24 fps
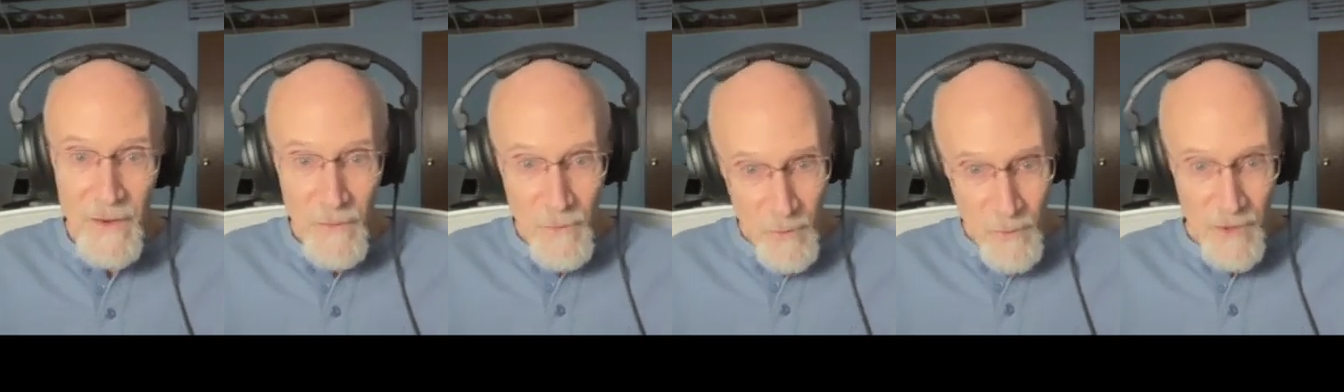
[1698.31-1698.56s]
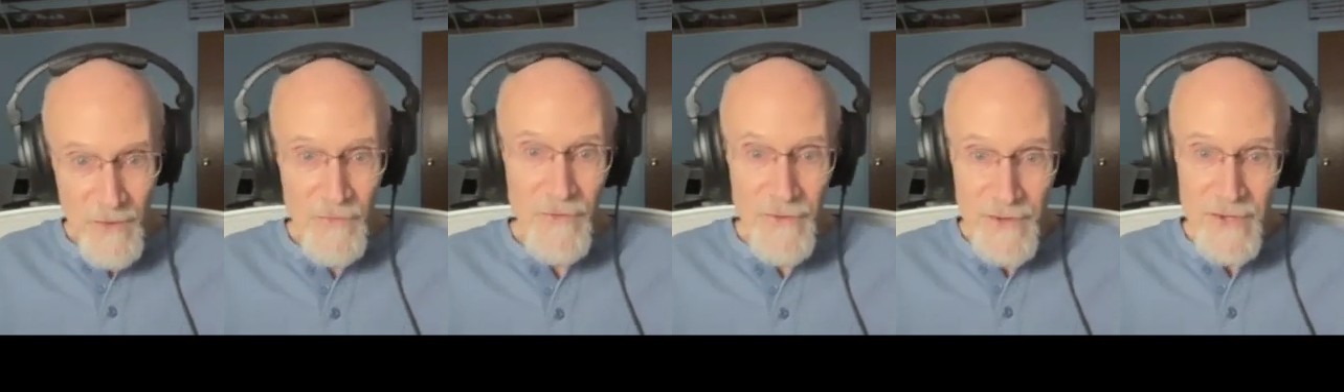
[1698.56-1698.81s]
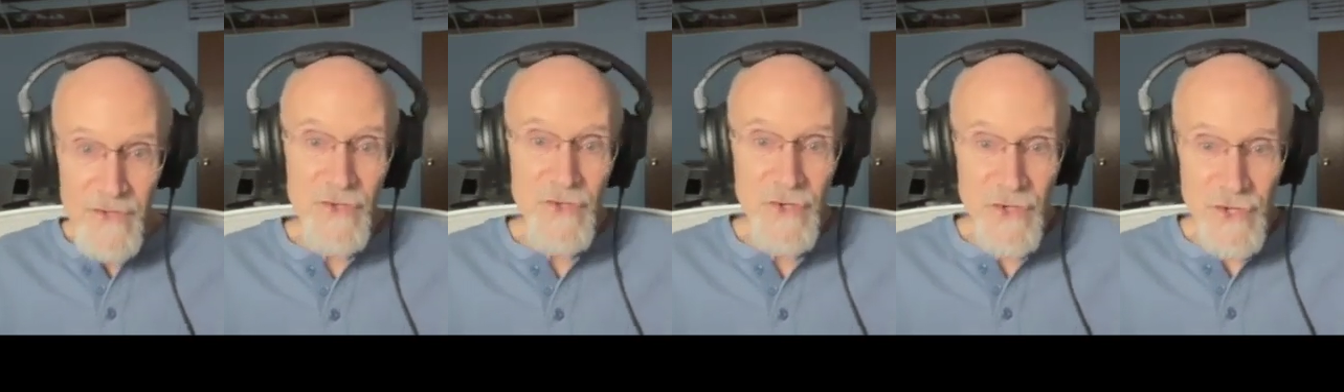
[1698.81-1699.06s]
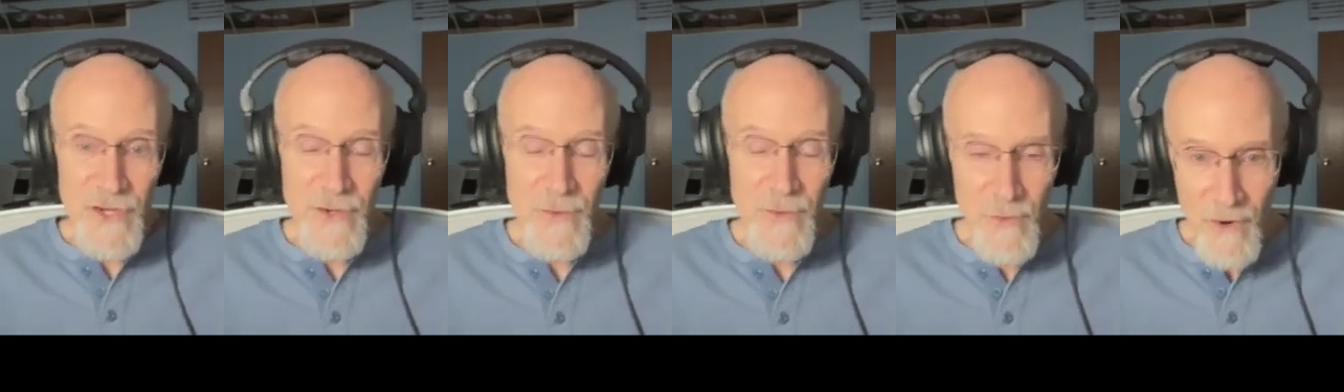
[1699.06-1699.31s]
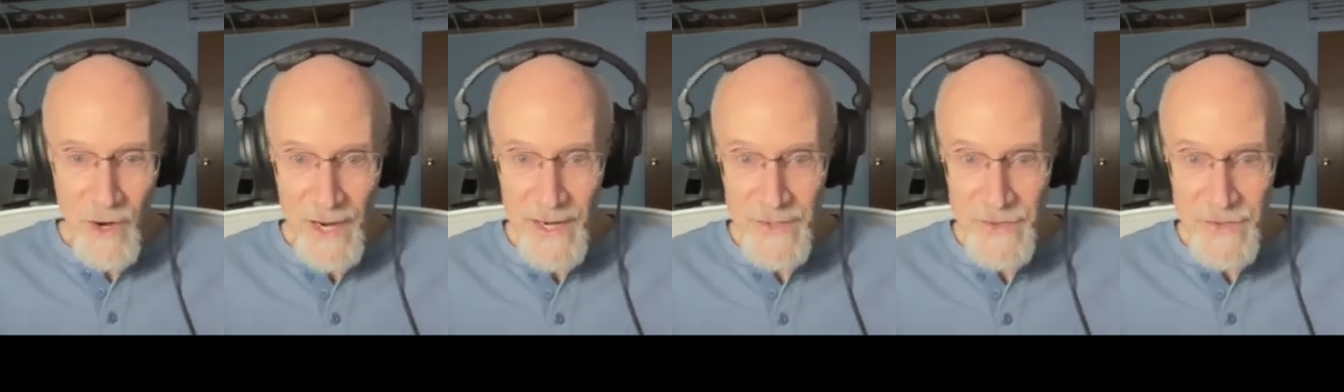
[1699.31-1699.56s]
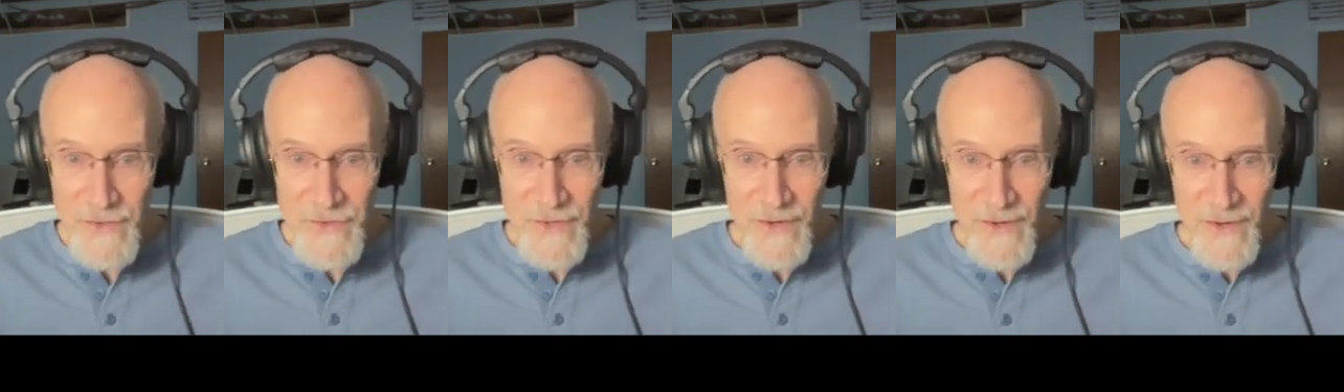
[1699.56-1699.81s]
where then she
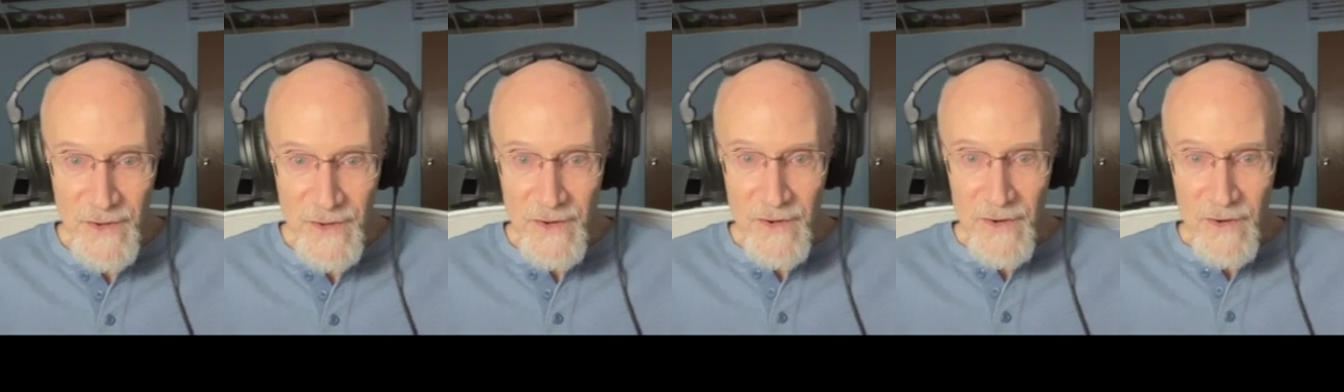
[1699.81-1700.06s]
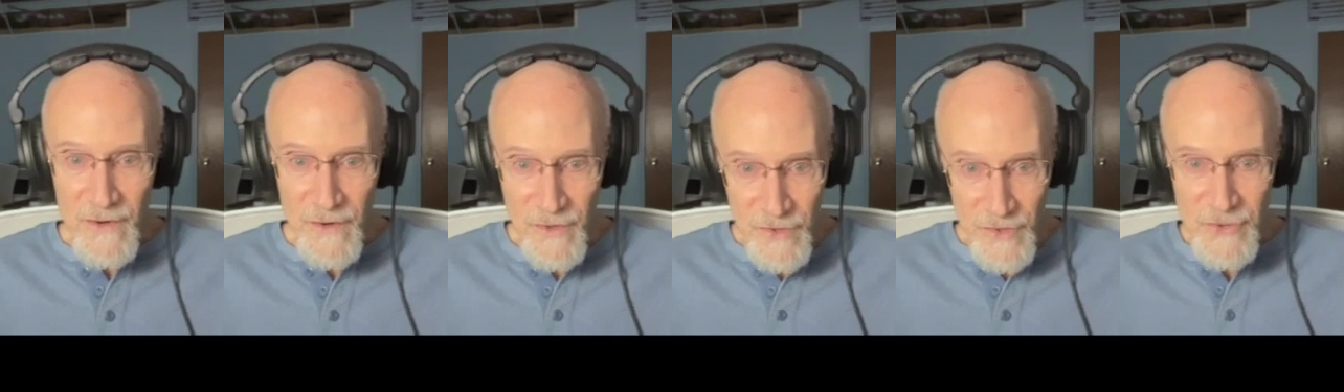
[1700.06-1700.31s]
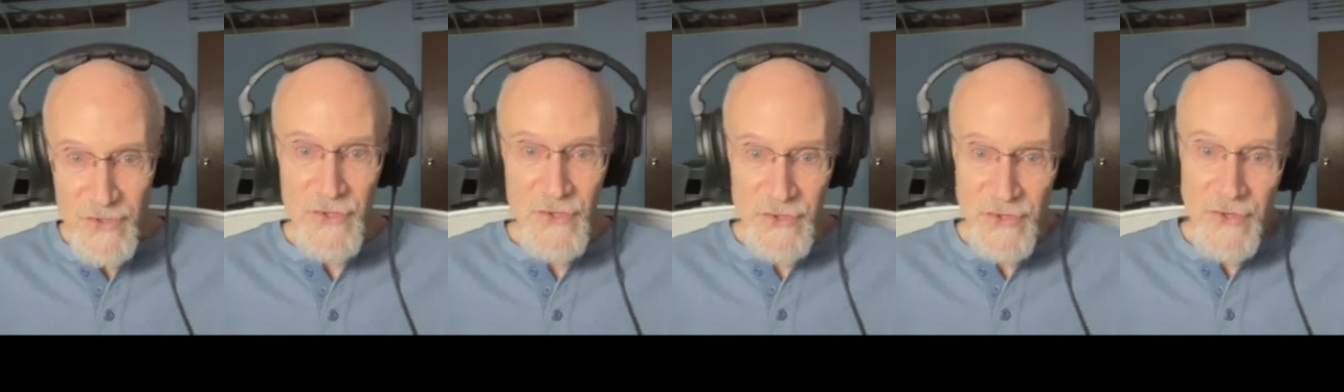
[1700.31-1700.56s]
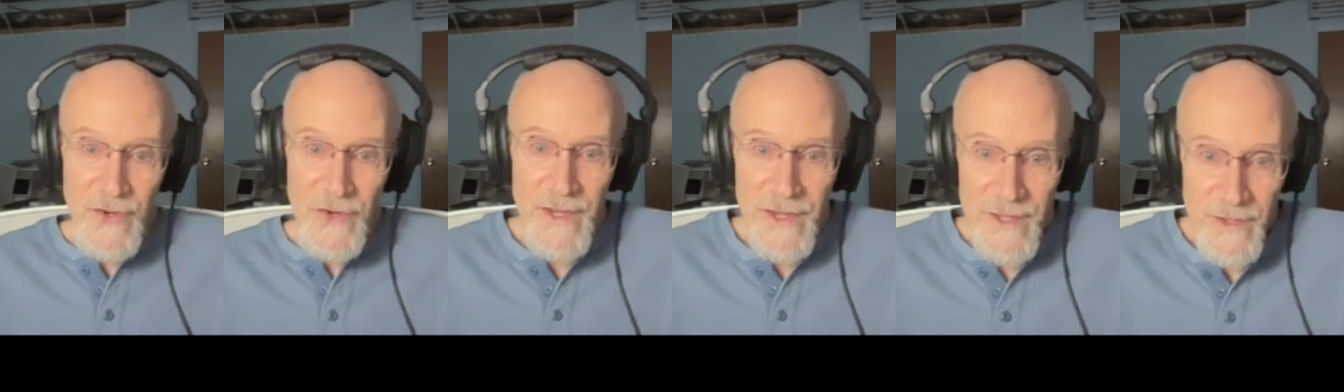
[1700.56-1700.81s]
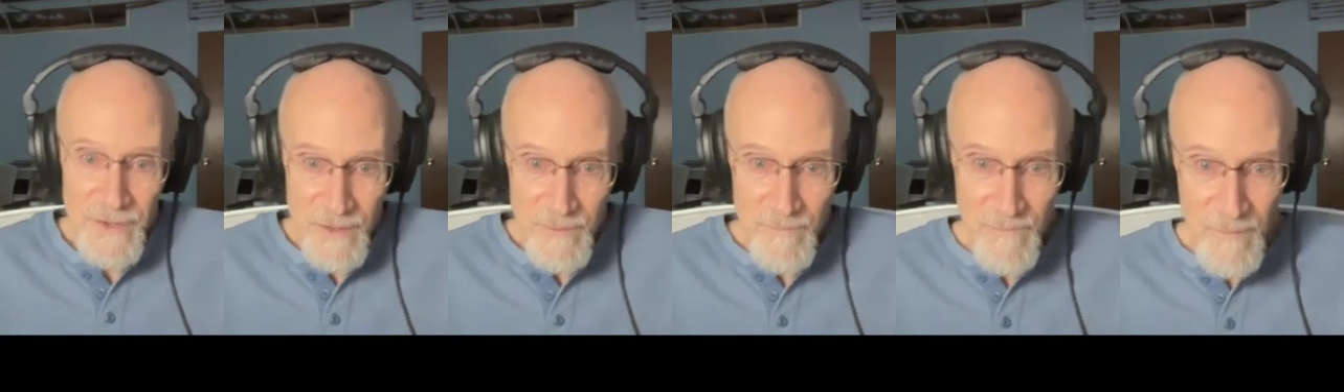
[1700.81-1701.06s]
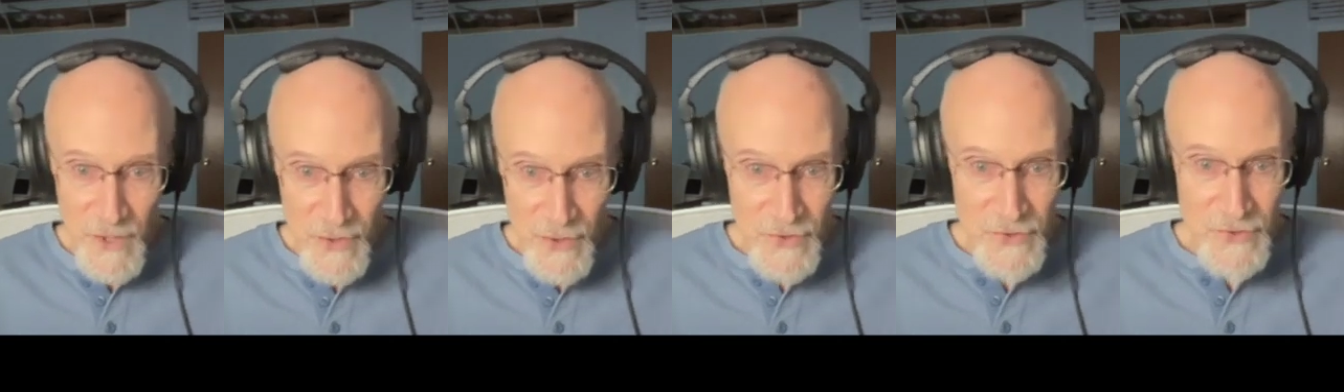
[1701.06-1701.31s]
writes her just
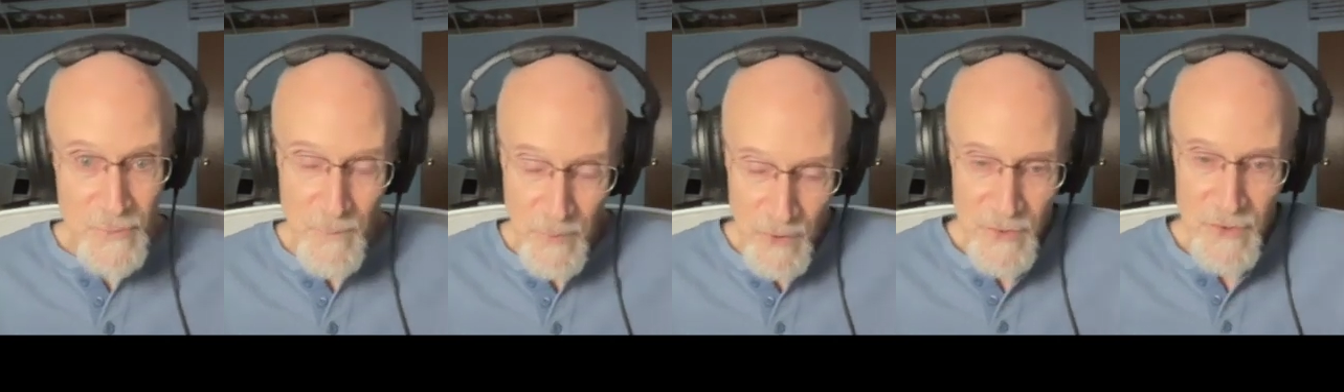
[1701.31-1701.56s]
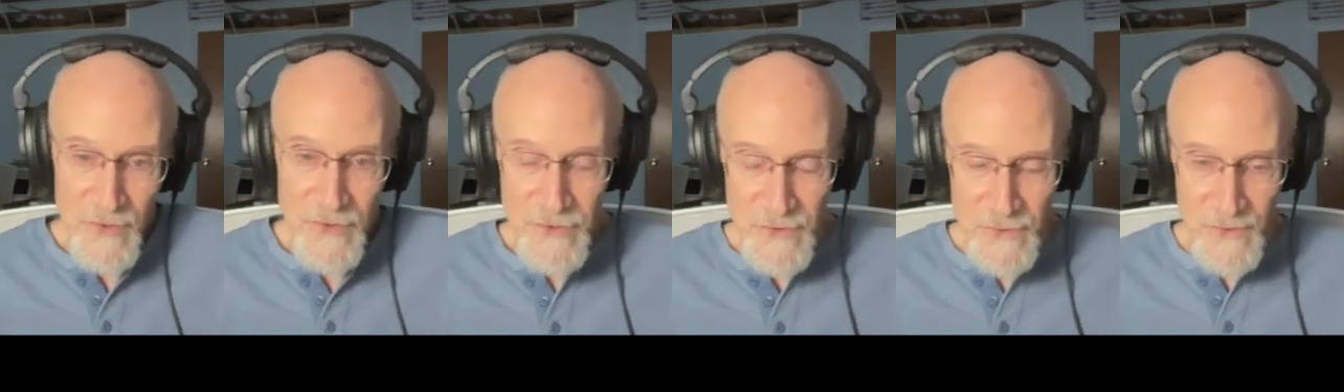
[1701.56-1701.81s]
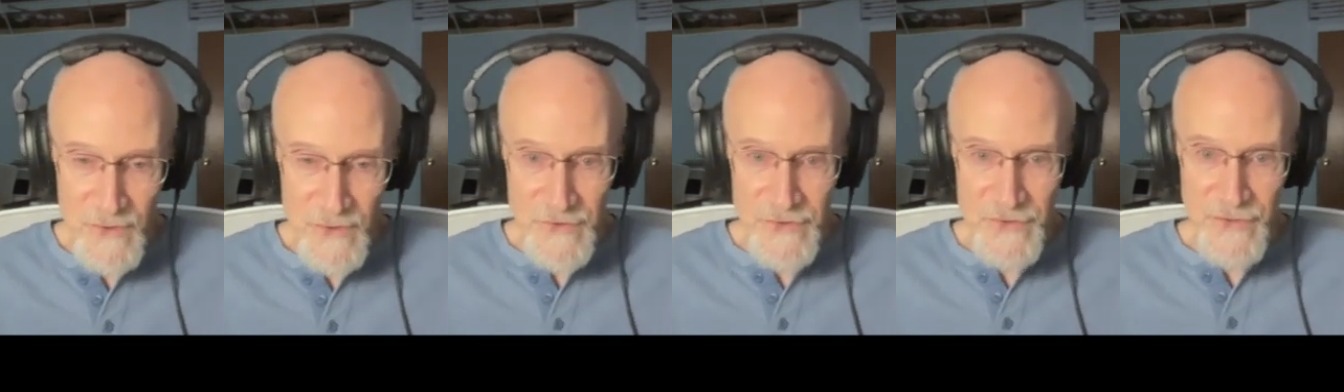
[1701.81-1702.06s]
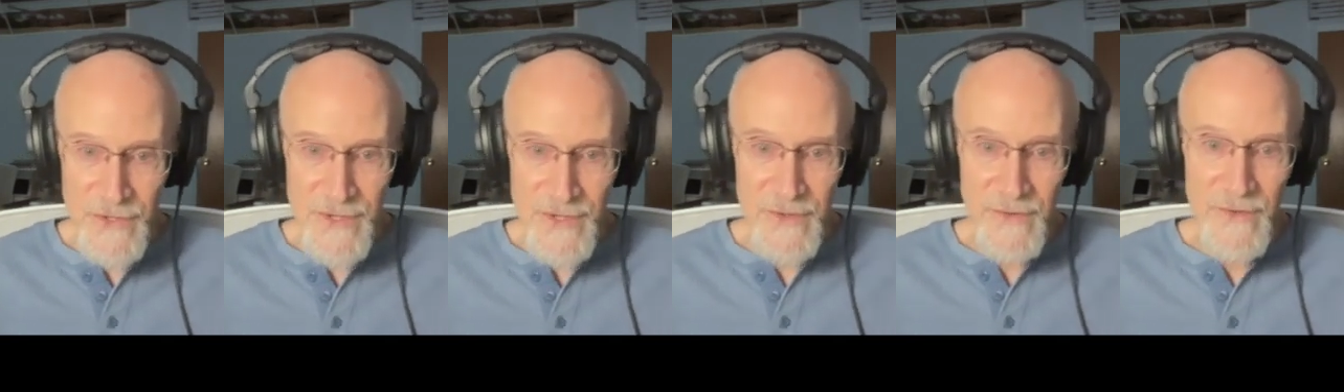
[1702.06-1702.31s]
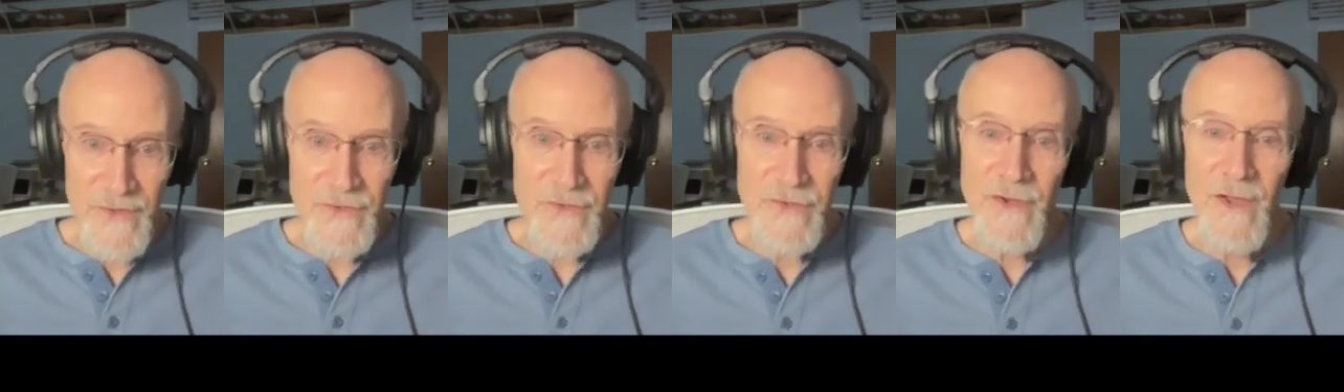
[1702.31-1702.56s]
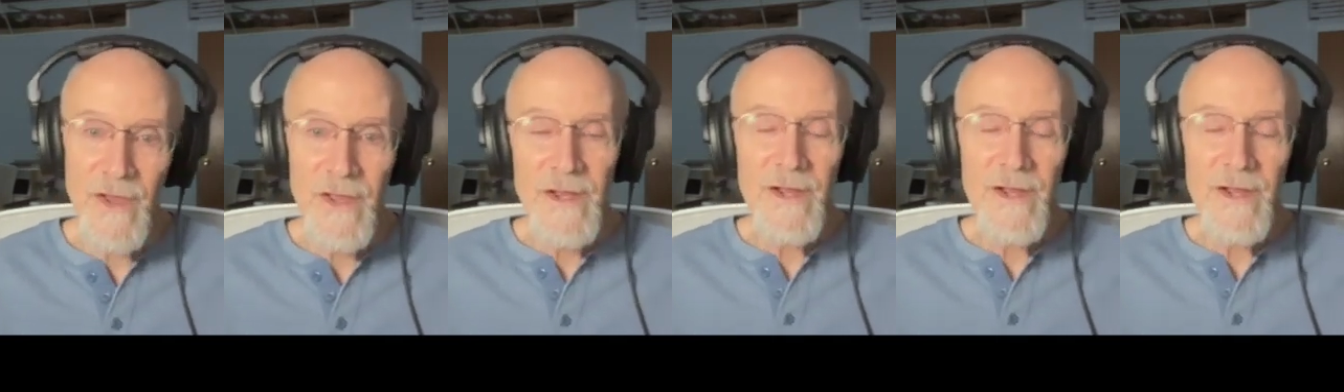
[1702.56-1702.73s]
innermost personal secrets,